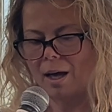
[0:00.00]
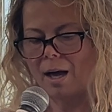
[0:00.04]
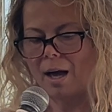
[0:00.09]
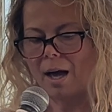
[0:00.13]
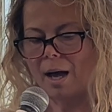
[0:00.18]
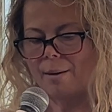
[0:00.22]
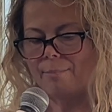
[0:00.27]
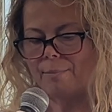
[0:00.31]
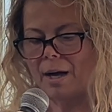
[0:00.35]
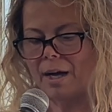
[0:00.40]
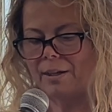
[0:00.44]

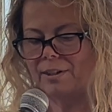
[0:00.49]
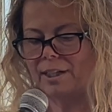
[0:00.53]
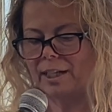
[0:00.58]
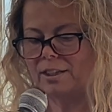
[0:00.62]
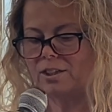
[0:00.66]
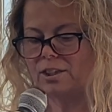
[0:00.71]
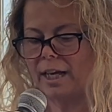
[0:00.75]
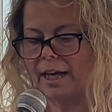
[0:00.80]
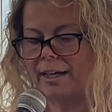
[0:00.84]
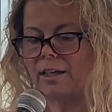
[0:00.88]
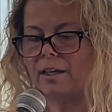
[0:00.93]
I'm on the
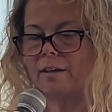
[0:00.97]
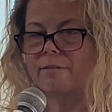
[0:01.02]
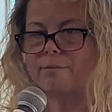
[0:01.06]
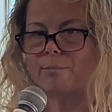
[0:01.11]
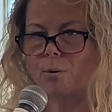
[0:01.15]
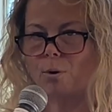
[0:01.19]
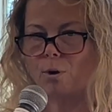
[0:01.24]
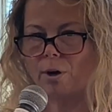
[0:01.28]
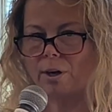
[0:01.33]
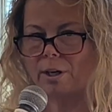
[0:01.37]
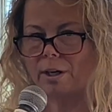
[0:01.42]
executive
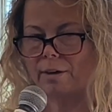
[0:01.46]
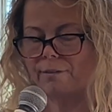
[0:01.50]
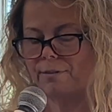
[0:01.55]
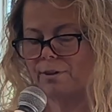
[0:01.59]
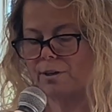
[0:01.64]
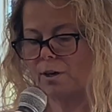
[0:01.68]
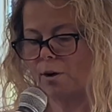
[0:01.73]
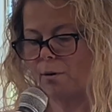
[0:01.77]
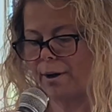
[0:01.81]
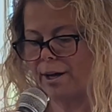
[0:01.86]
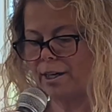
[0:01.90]
board of
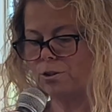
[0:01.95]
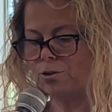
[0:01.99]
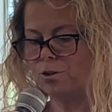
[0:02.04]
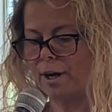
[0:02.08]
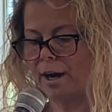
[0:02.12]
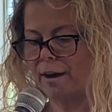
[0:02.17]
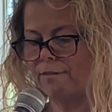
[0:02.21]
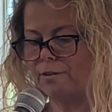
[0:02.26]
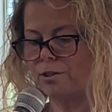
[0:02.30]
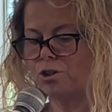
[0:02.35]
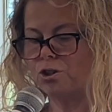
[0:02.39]
the Grand
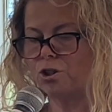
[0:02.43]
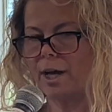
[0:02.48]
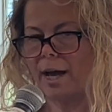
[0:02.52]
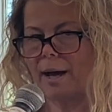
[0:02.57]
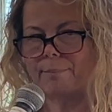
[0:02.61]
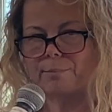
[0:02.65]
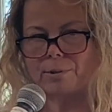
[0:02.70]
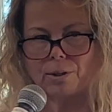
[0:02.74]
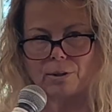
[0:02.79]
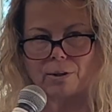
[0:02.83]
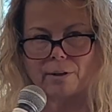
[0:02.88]
Traverse
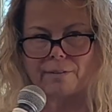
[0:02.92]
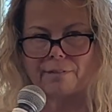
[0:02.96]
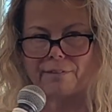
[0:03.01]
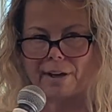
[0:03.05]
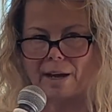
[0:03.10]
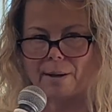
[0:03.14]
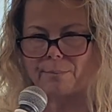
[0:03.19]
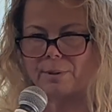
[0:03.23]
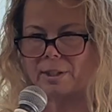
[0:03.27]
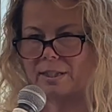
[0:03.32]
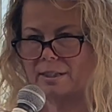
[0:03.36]
chapter of
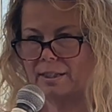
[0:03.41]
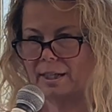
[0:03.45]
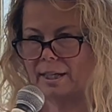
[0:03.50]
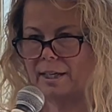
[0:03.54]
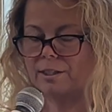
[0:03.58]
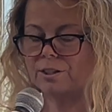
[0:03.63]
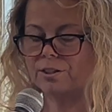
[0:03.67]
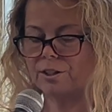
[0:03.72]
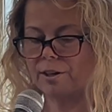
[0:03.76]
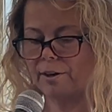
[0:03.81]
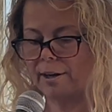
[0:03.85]
Families
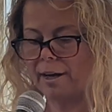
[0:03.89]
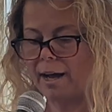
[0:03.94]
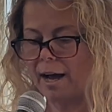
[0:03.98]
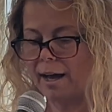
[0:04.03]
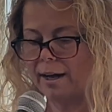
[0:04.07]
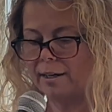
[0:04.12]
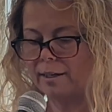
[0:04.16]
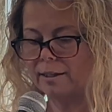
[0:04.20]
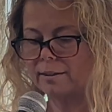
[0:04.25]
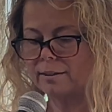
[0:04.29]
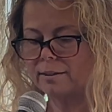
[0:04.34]
Against
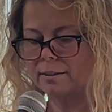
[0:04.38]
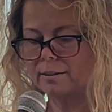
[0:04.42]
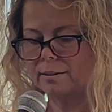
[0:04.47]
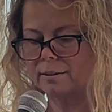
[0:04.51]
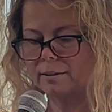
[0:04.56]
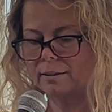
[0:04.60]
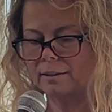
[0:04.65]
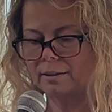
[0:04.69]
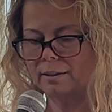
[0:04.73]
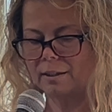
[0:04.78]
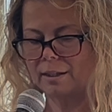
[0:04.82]
Narcotics,
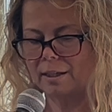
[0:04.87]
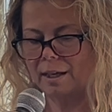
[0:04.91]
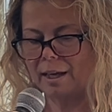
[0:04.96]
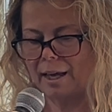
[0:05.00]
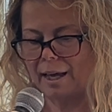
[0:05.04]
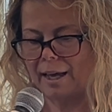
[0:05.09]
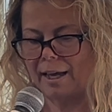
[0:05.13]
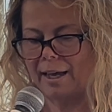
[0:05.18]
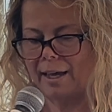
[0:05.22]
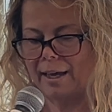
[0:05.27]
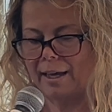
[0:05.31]

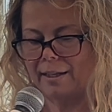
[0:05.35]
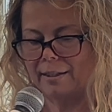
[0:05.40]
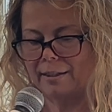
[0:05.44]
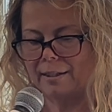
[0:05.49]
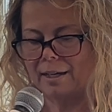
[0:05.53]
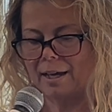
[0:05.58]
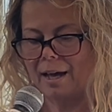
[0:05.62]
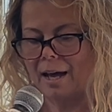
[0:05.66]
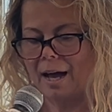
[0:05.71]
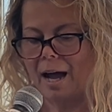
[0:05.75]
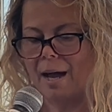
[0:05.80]

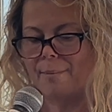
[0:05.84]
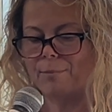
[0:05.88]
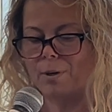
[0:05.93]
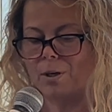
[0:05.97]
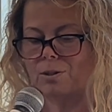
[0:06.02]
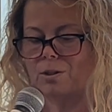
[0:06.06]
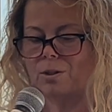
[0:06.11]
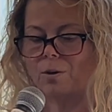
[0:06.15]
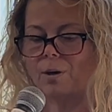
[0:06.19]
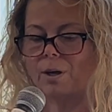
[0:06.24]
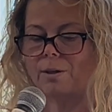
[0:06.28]
and I'm
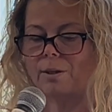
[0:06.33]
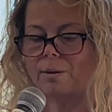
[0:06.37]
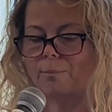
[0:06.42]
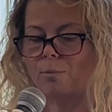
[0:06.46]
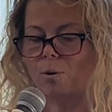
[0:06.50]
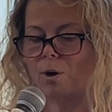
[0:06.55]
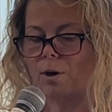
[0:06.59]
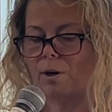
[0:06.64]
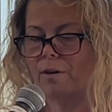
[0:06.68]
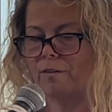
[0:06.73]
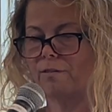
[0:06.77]
also on the
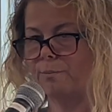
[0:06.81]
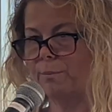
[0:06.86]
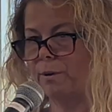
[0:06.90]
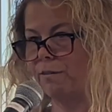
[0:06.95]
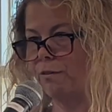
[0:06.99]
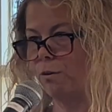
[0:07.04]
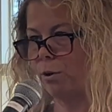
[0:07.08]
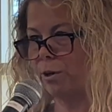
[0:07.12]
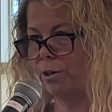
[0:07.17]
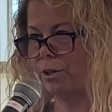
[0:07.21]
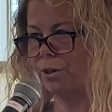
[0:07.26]
board of
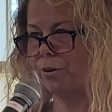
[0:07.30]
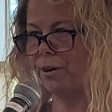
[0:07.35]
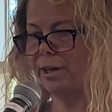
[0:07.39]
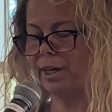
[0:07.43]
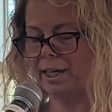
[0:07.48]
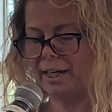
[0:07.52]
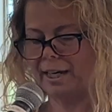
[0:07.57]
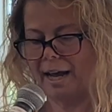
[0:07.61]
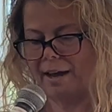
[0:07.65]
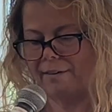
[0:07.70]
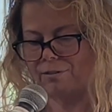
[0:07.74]
Before, During,
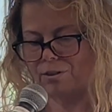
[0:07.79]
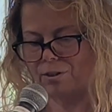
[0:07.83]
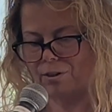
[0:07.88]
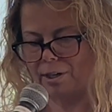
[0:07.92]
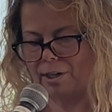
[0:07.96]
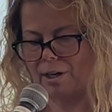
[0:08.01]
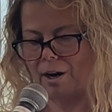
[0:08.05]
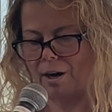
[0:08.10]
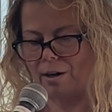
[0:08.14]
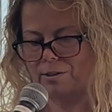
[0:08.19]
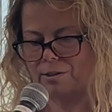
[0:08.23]
and After
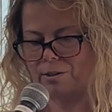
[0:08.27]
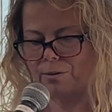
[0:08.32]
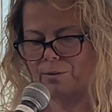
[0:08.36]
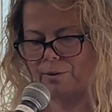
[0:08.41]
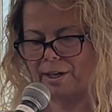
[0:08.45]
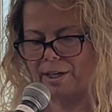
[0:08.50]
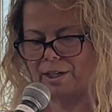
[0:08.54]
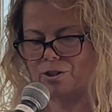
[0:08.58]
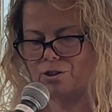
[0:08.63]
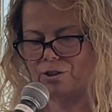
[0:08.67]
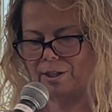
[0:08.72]

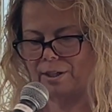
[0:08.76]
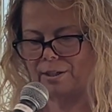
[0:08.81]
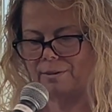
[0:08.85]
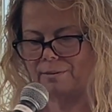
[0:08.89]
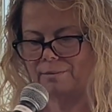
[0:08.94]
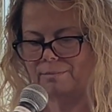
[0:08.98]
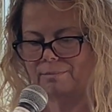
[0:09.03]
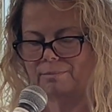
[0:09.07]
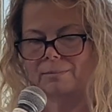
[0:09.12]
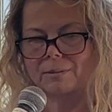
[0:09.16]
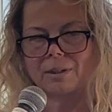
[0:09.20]

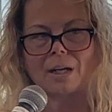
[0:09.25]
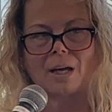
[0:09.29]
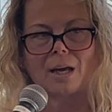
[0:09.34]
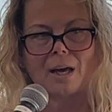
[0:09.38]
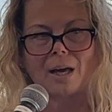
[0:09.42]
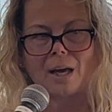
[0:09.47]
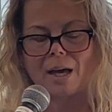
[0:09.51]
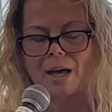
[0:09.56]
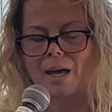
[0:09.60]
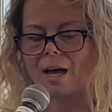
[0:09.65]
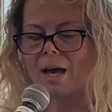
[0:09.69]
Incarceration.
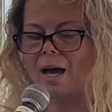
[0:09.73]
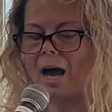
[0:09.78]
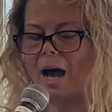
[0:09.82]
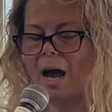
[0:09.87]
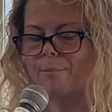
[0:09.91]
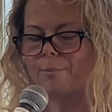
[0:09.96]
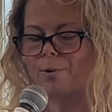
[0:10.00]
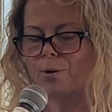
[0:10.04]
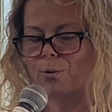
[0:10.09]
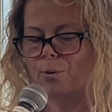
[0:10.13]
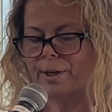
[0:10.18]

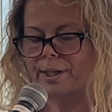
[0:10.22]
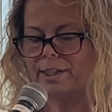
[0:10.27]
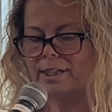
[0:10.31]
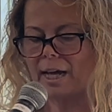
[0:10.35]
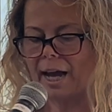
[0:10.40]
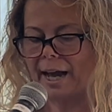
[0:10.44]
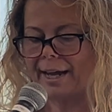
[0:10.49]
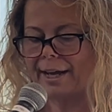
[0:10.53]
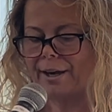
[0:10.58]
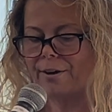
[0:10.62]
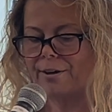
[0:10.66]
I'm a
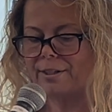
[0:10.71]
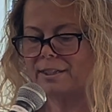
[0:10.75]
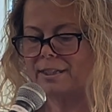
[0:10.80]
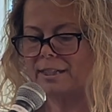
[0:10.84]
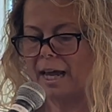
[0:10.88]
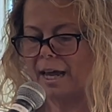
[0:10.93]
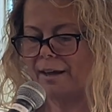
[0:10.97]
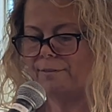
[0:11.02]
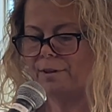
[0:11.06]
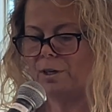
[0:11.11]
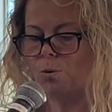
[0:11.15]
retired
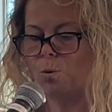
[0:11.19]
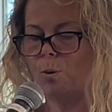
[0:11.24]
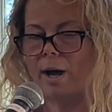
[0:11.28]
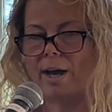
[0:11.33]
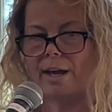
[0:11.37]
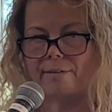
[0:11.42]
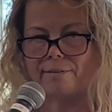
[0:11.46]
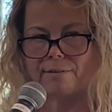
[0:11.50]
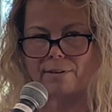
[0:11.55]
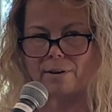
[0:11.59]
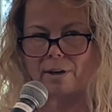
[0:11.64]
Navy
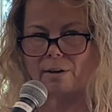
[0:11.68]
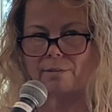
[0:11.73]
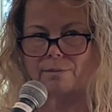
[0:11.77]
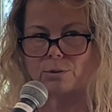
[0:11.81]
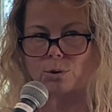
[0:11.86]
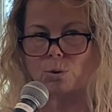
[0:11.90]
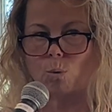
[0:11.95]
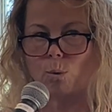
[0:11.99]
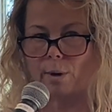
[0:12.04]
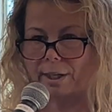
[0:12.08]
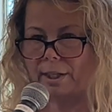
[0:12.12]
wife
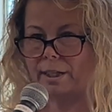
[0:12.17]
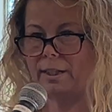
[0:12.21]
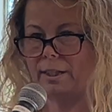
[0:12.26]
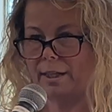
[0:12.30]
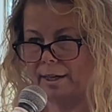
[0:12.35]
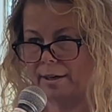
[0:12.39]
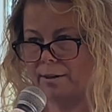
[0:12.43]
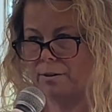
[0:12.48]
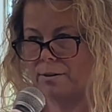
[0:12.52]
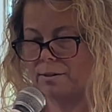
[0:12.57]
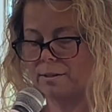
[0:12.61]
of 20
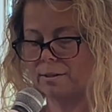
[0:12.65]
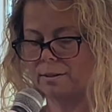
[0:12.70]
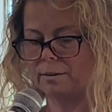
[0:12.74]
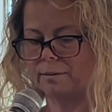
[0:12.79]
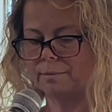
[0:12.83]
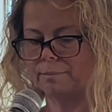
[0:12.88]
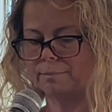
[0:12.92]
years.